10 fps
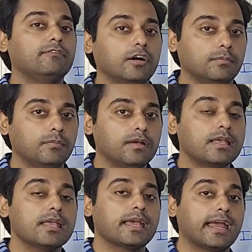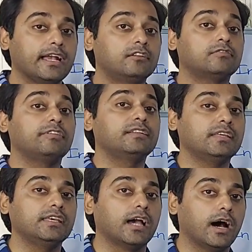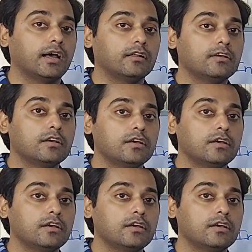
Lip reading: verb ends with ER,